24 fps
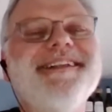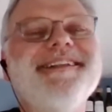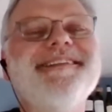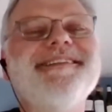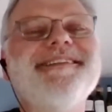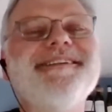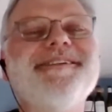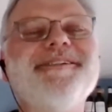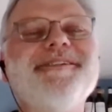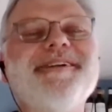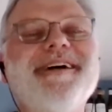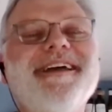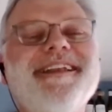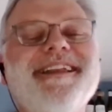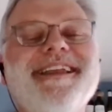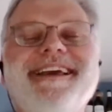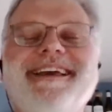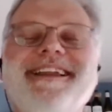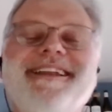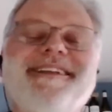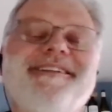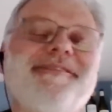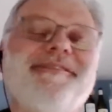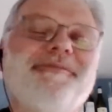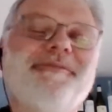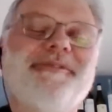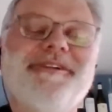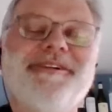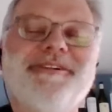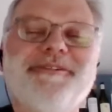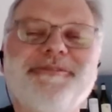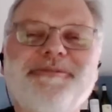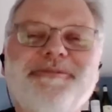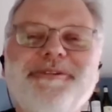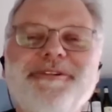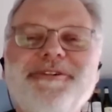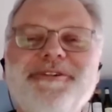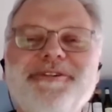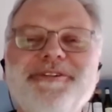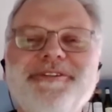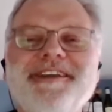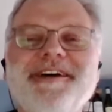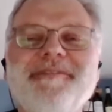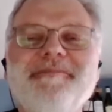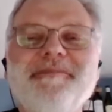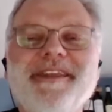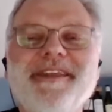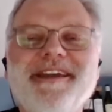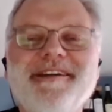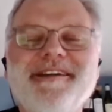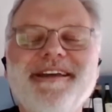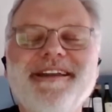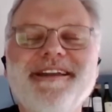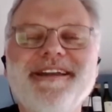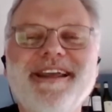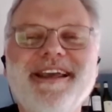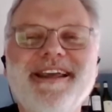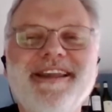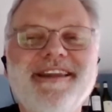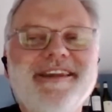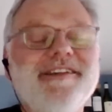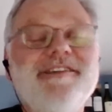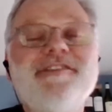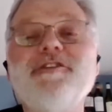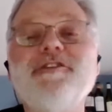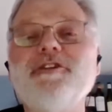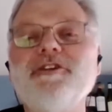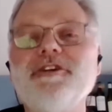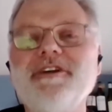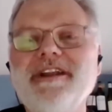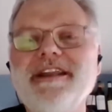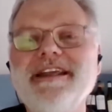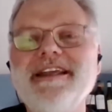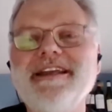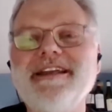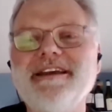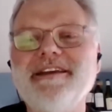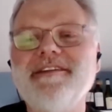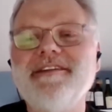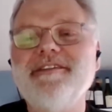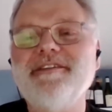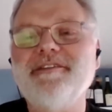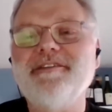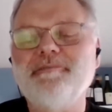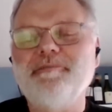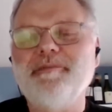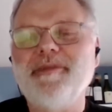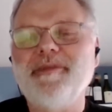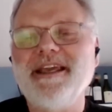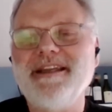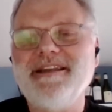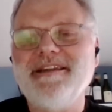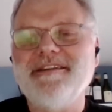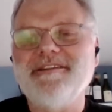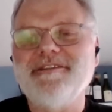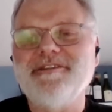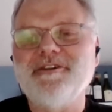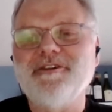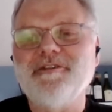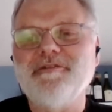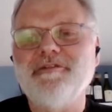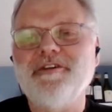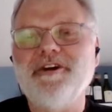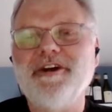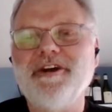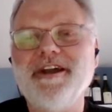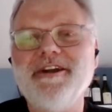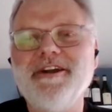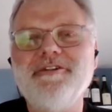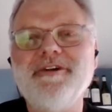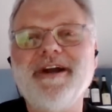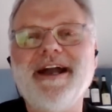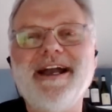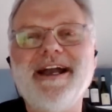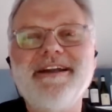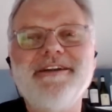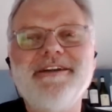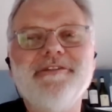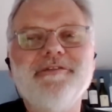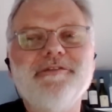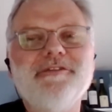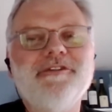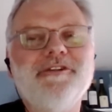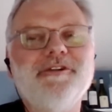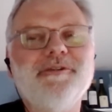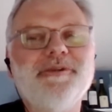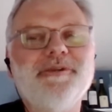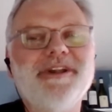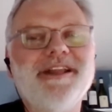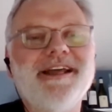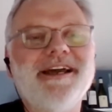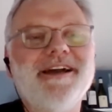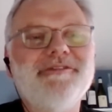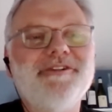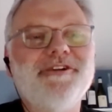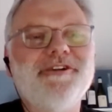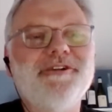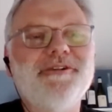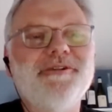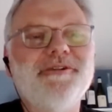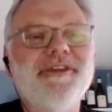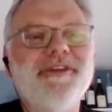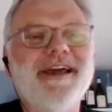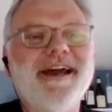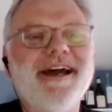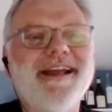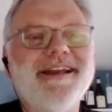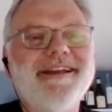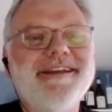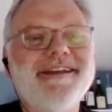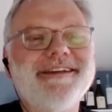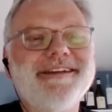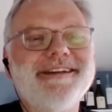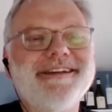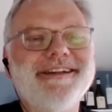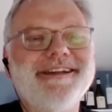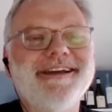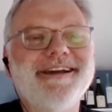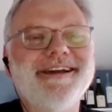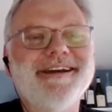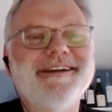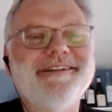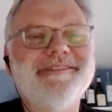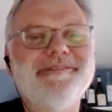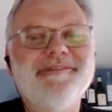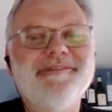so and and we'll we'll do something and and this certainly does make this look very attractive so we'll have oh, to really do that is. yeah it